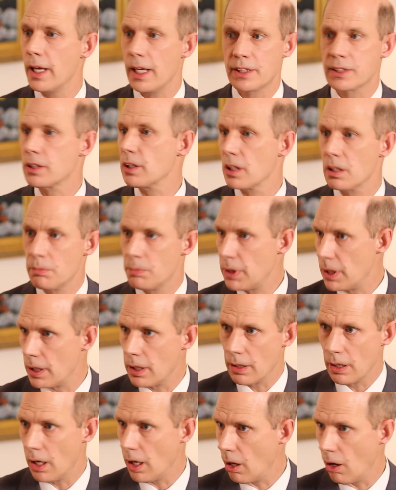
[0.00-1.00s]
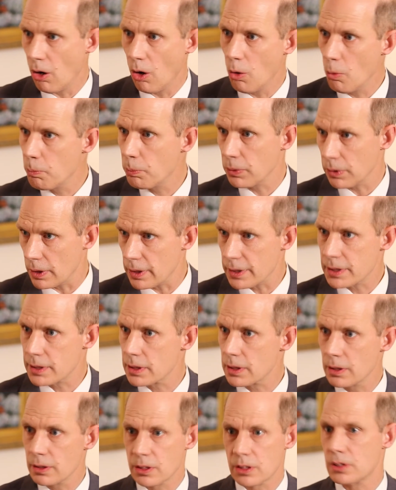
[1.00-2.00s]
It's going to be a
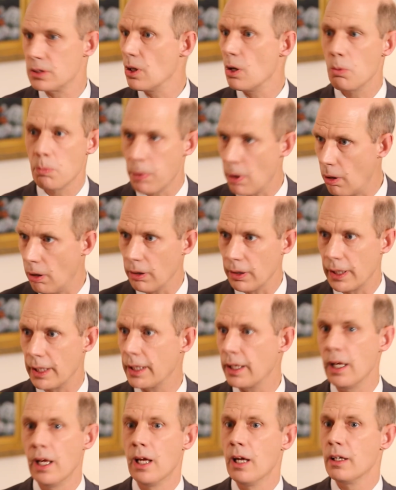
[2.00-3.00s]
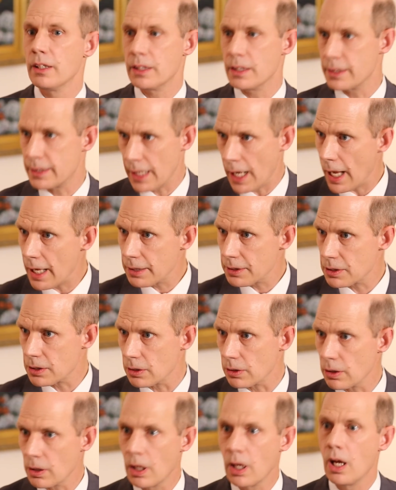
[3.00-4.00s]
hopeless, snowballing
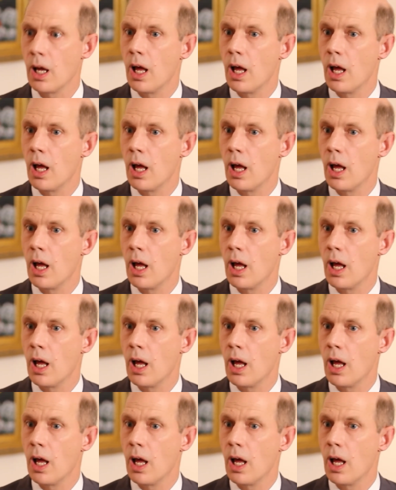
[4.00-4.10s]
disaster.